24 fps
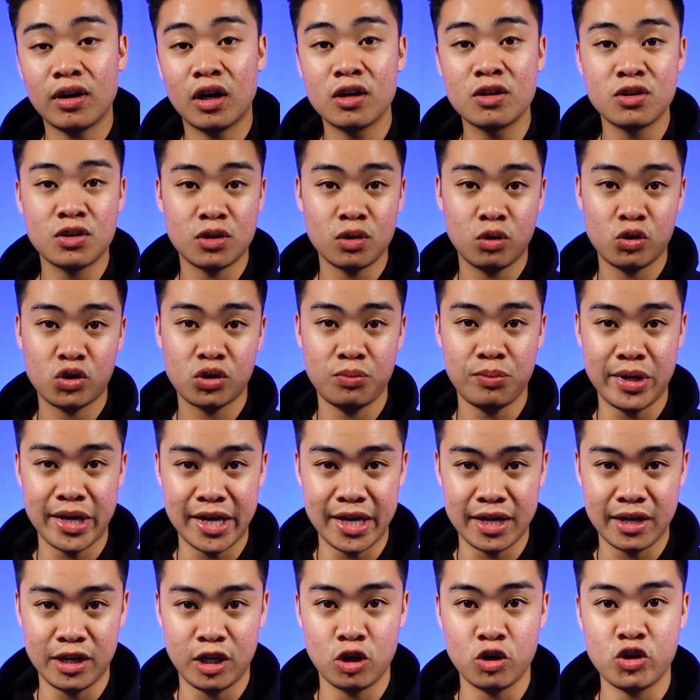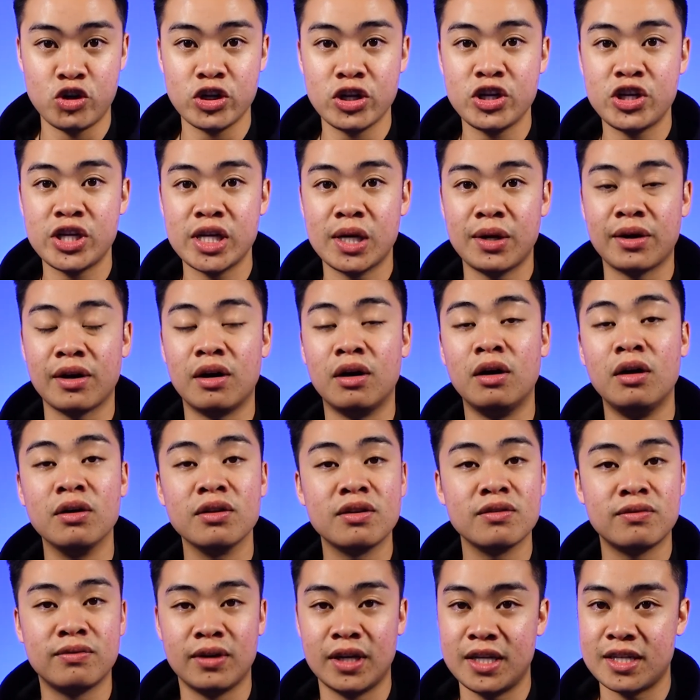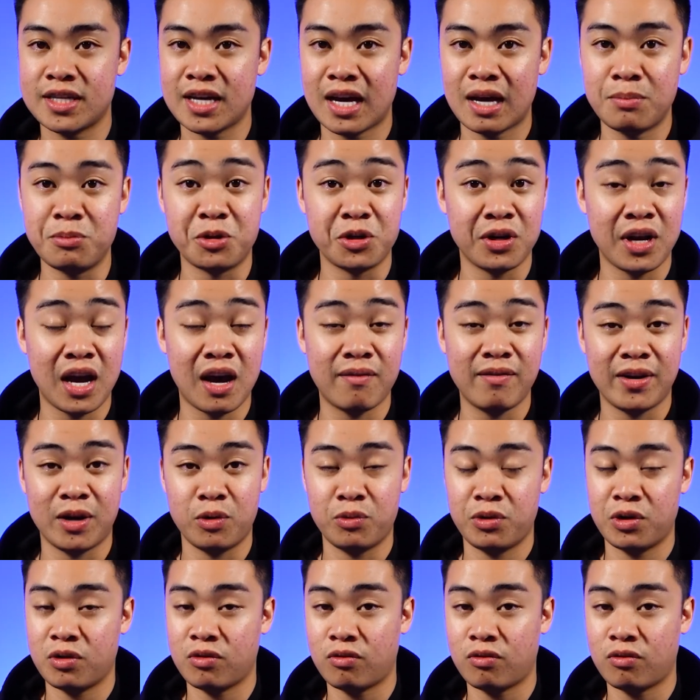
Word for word: on social media, you're just sharing all the fun times you're having with your